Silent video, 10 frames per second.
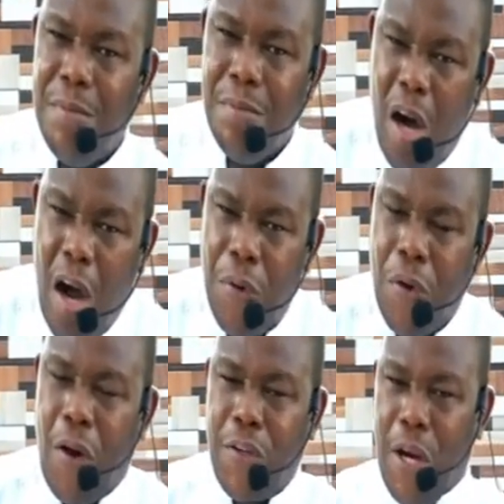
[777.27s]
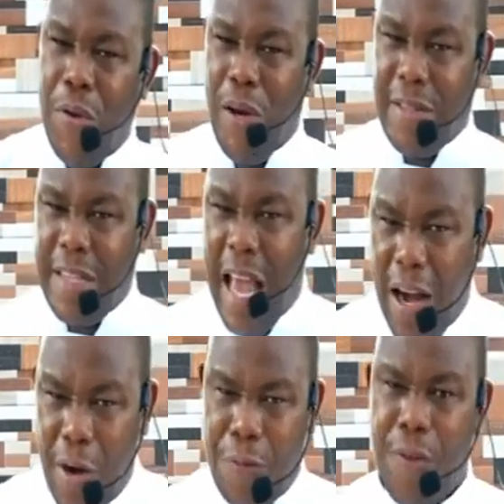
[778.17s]
more you caution
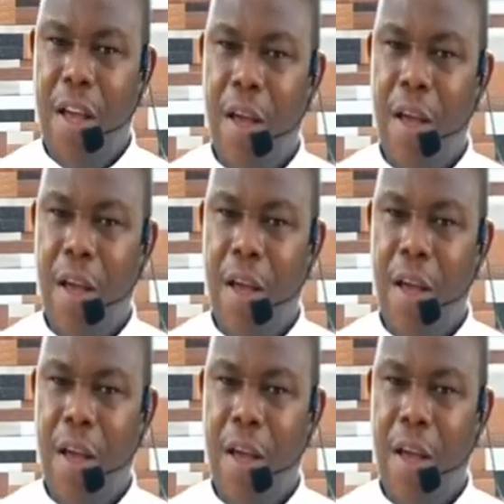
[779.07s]
yourself